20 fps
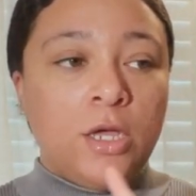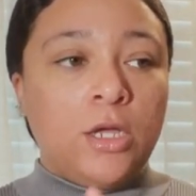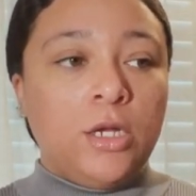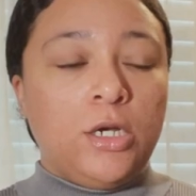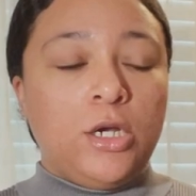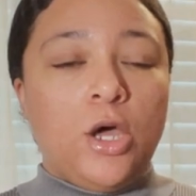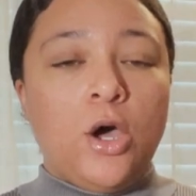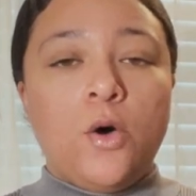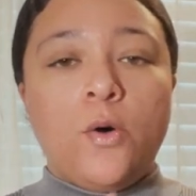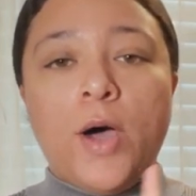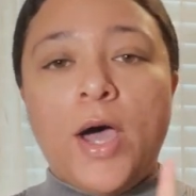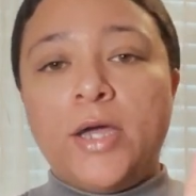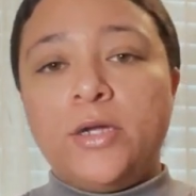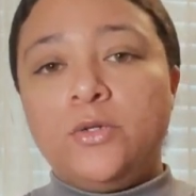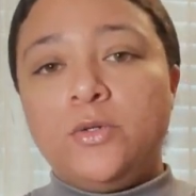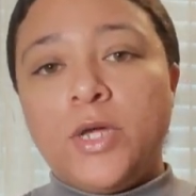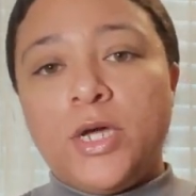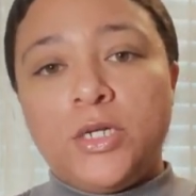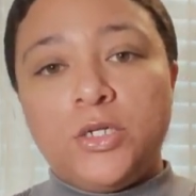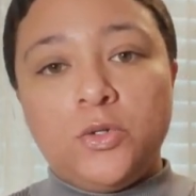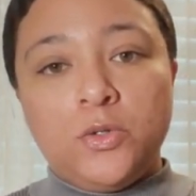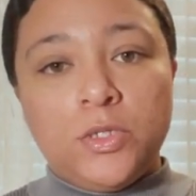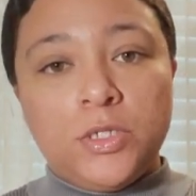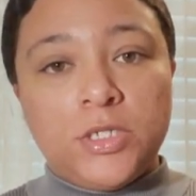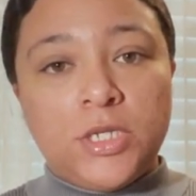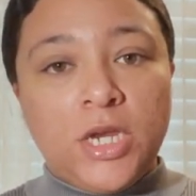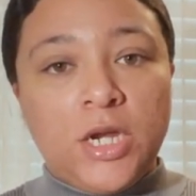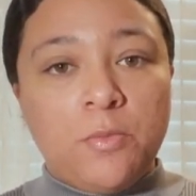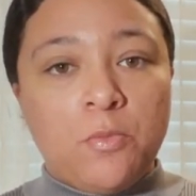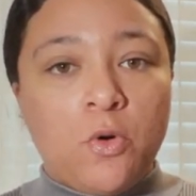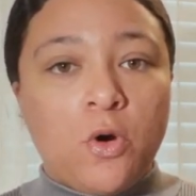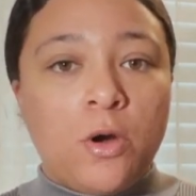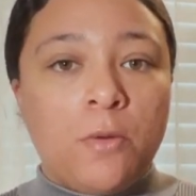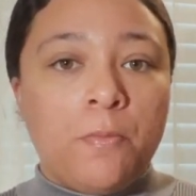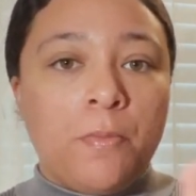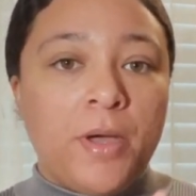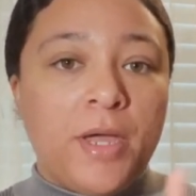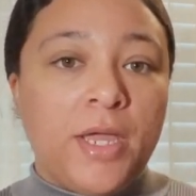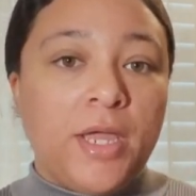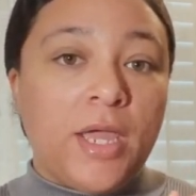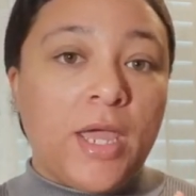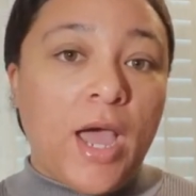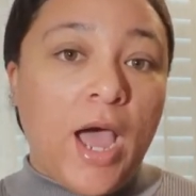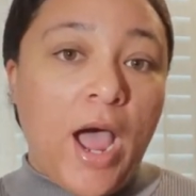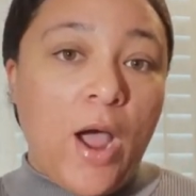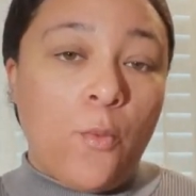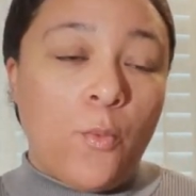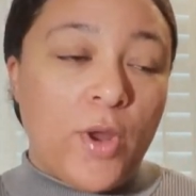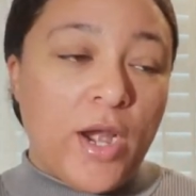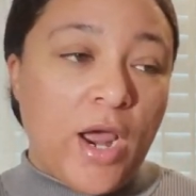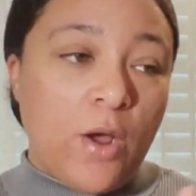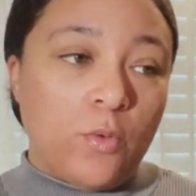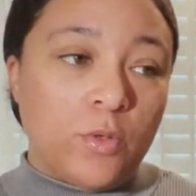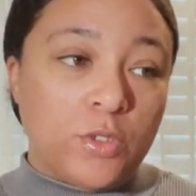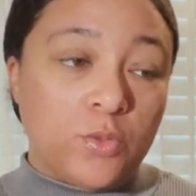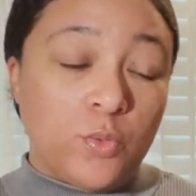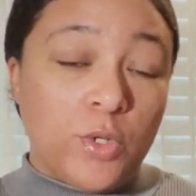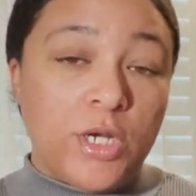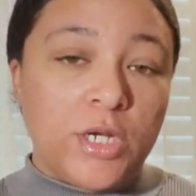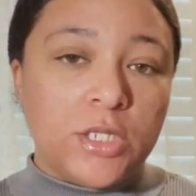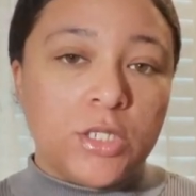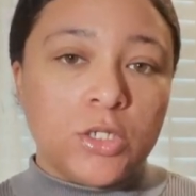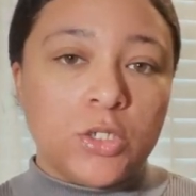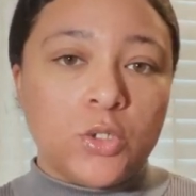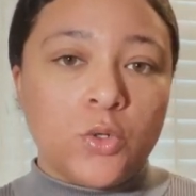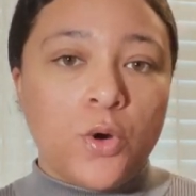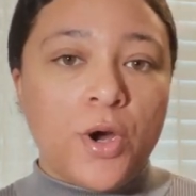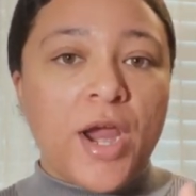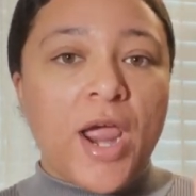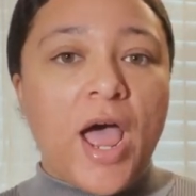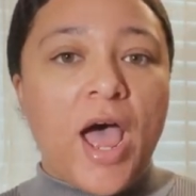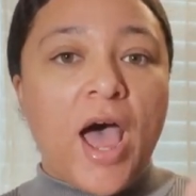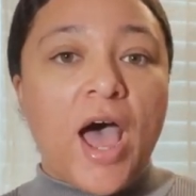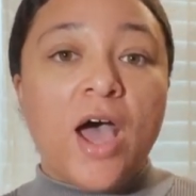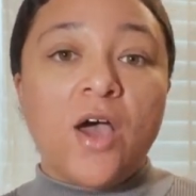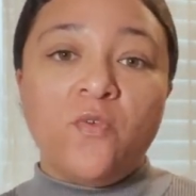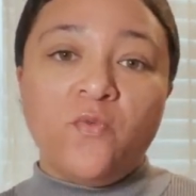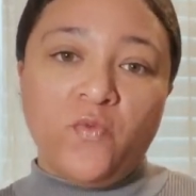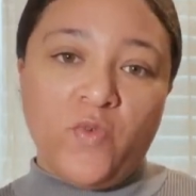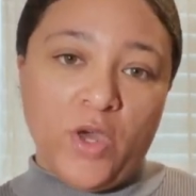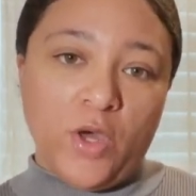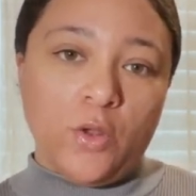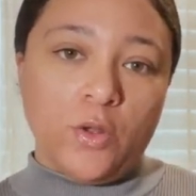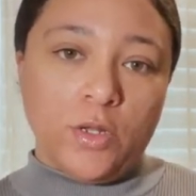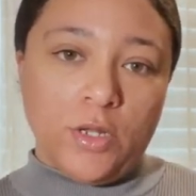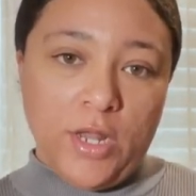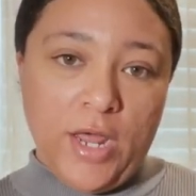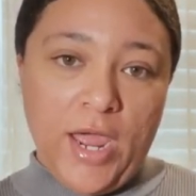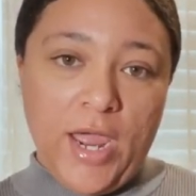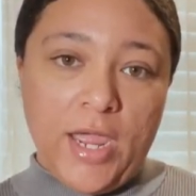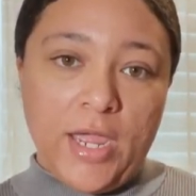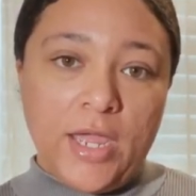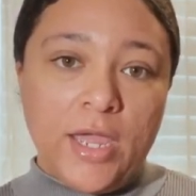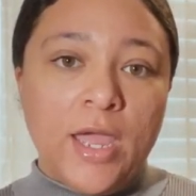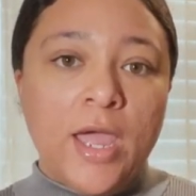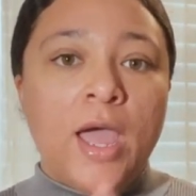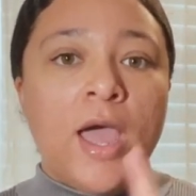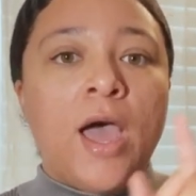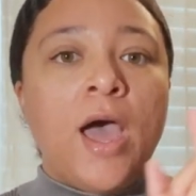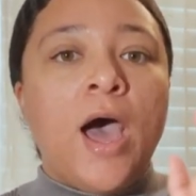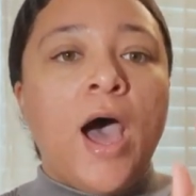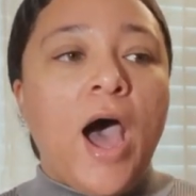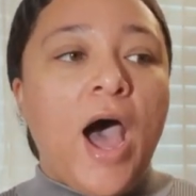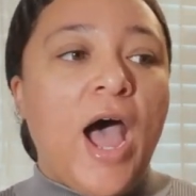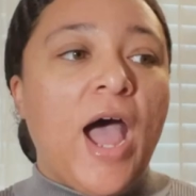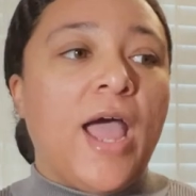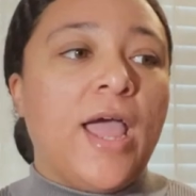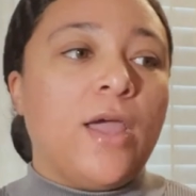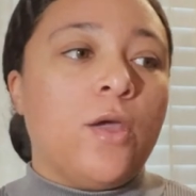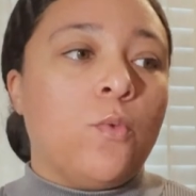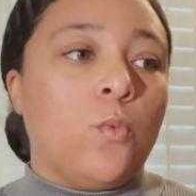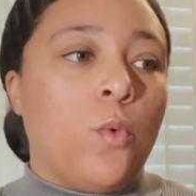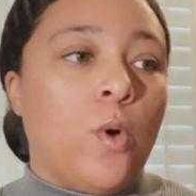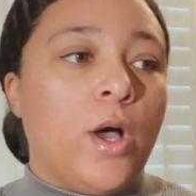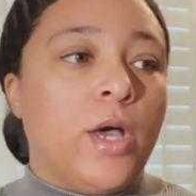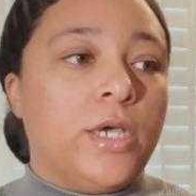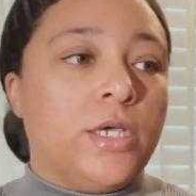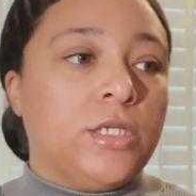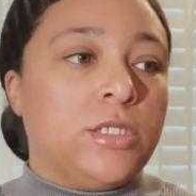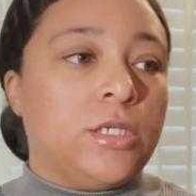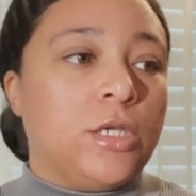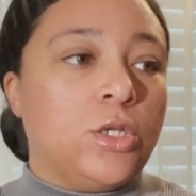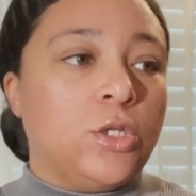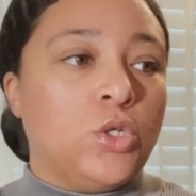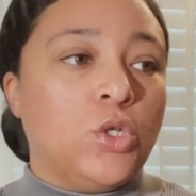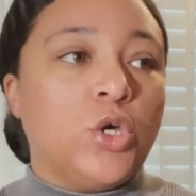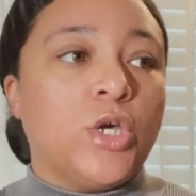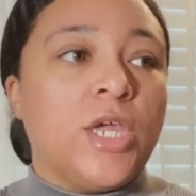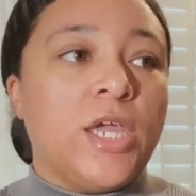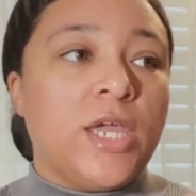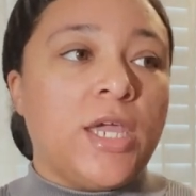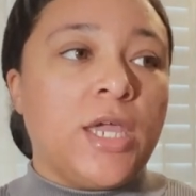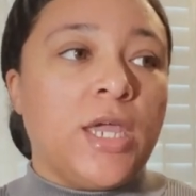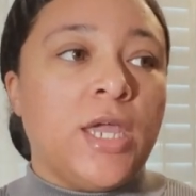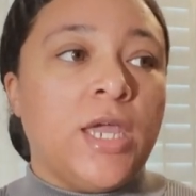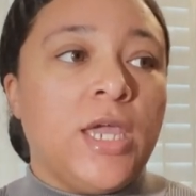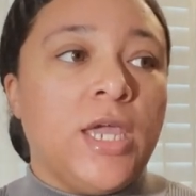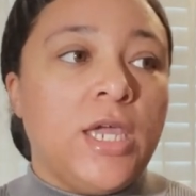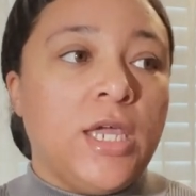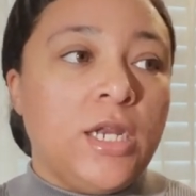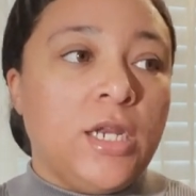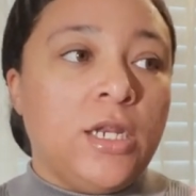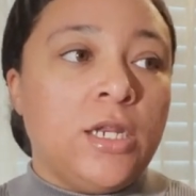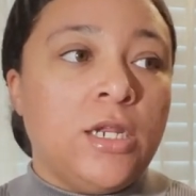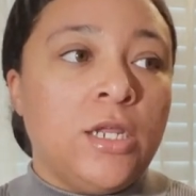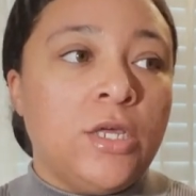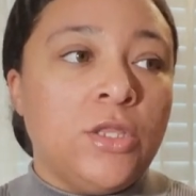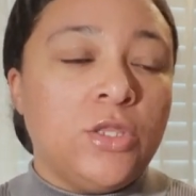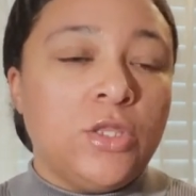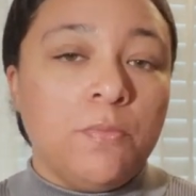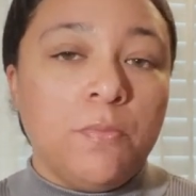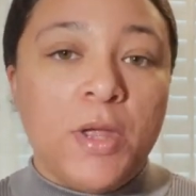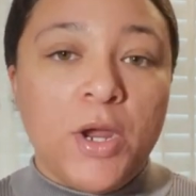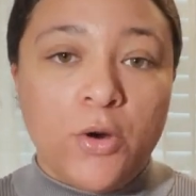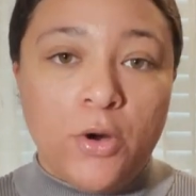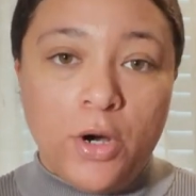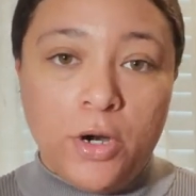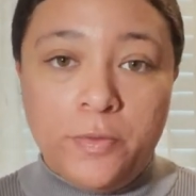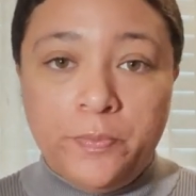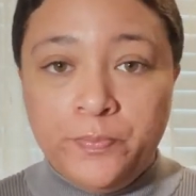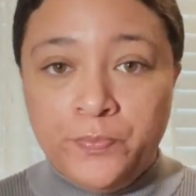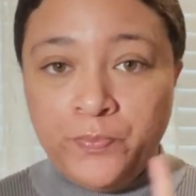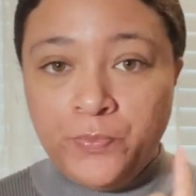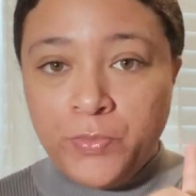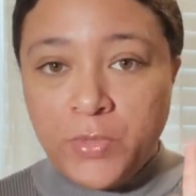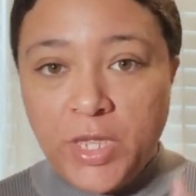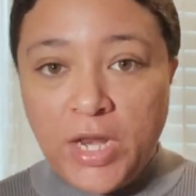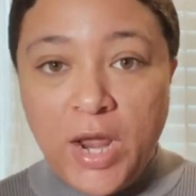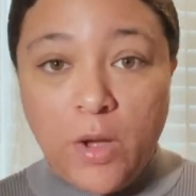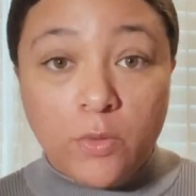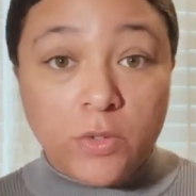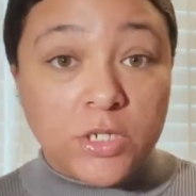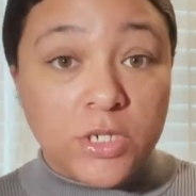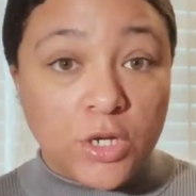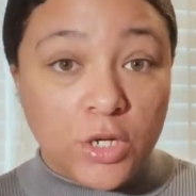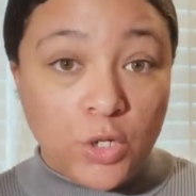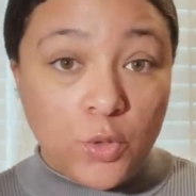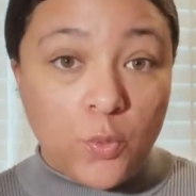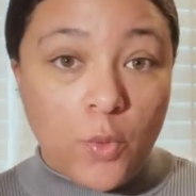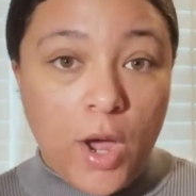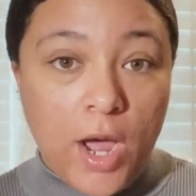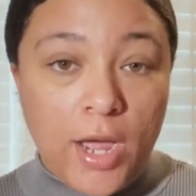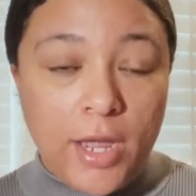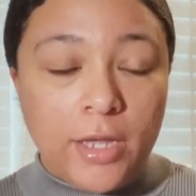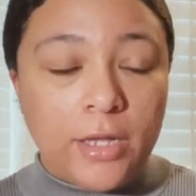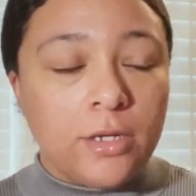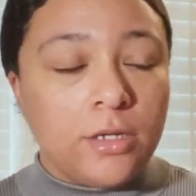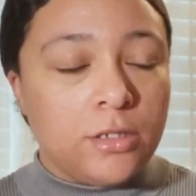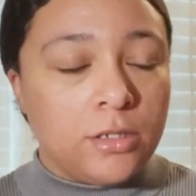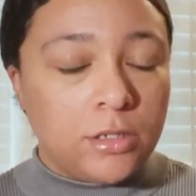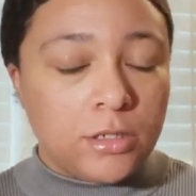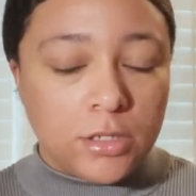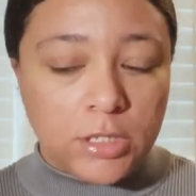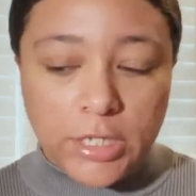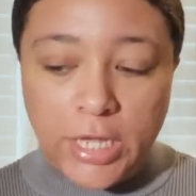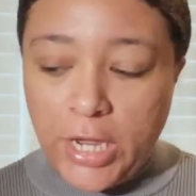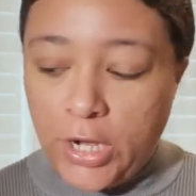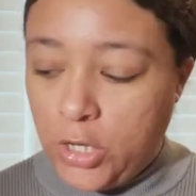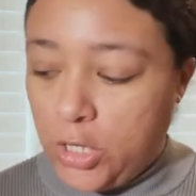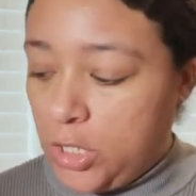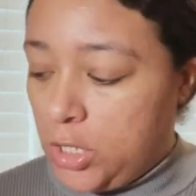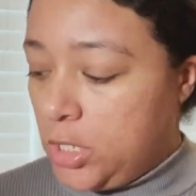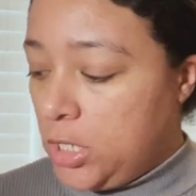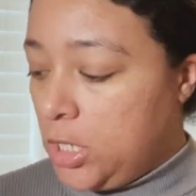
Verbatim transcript: No, I do not do this anymore, but I, uh, when I was reading the story, I felt like I was looking in the mirror and I will tell you why later.